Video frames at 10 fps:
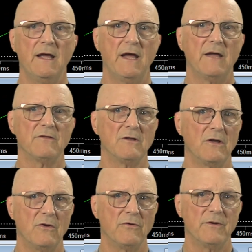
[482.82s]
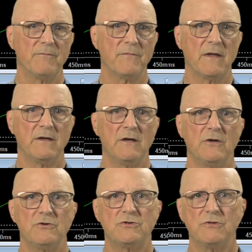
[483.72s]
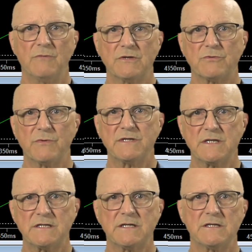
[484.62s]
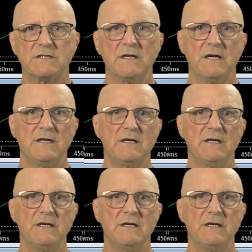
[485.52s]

and the load. Too much resistance